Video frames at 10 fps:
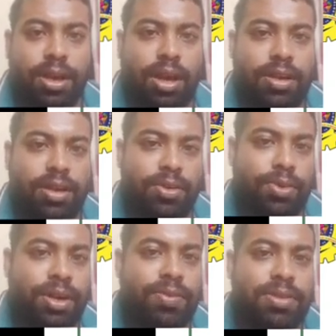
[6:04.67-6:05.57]
under
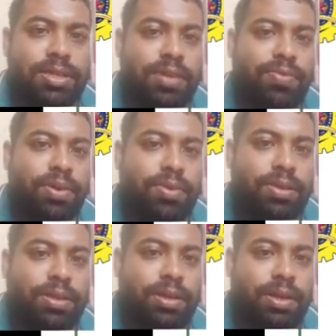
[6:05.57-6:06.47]
21 CFR
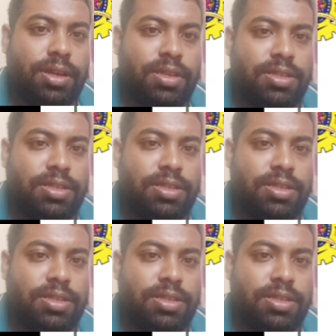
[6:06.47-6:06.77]
130,